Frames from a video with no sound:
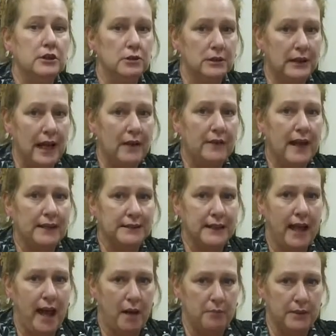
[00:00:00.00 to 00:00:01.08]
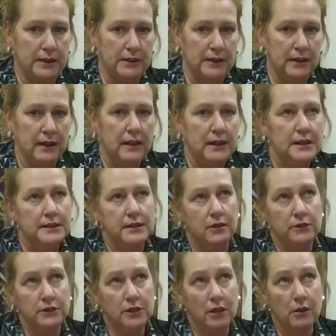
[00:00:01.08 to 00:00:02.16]
to allow that to happen.
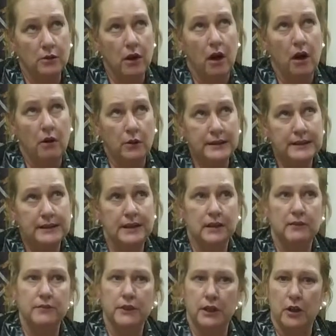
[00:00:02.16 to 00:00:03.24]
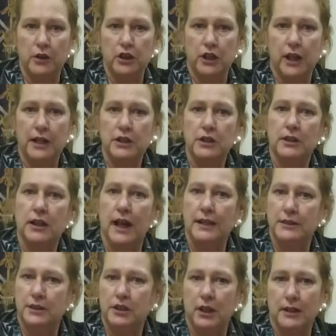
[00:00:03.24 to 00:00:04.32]
So don't always think of negotiation
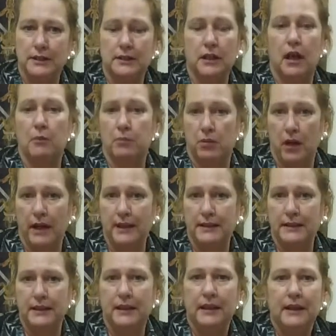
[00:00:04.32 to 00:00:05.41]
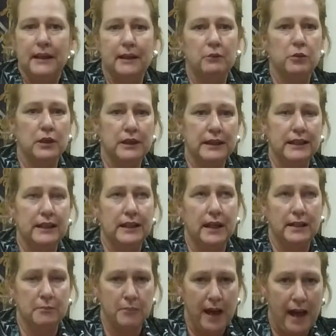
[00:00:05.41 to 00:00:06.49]
as just a price. It really
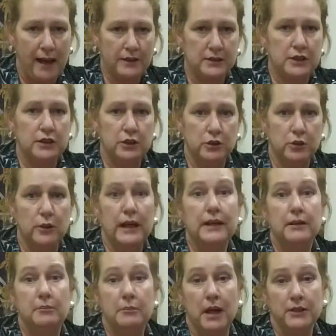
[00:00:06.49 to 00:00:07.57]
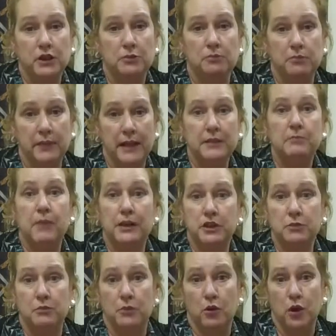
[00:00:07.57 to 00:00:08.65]
impacts you in
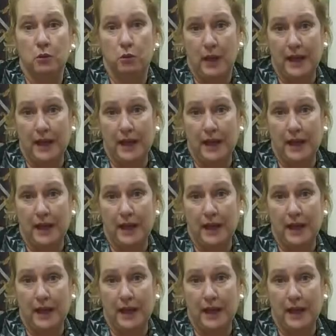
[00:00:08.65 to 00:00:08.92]
much more